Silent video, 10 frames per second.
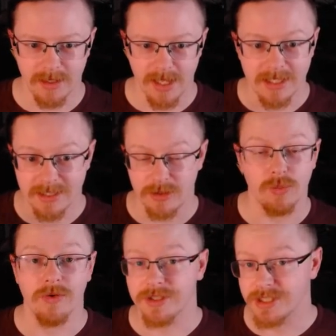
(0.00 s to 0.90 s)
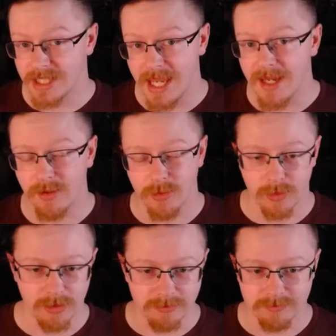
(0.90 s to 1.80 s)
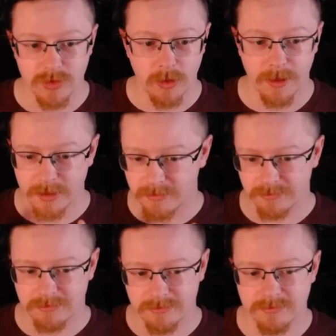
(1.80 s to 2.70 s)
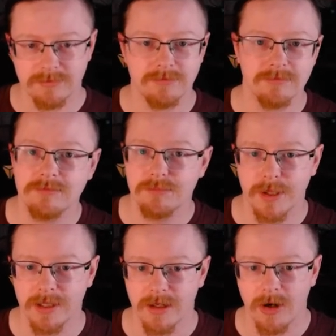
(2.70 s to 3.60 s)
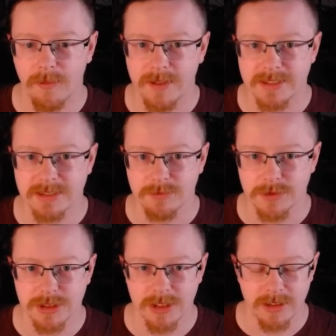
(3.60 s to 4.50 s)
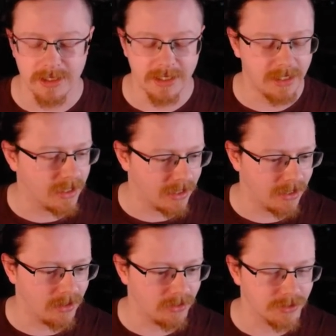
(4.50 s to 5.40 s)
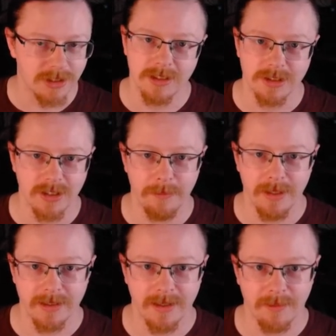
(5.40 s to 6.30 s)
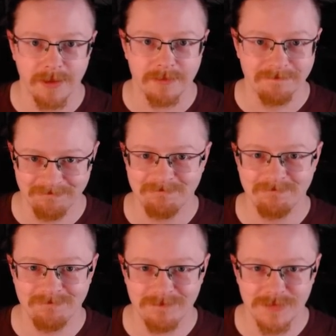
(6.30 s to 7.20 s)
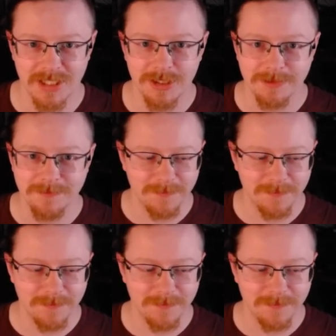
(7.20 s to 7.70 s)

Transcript: anything that you want to see or know about, put it in the comments and we'll certainly try and make that happen. Cheers.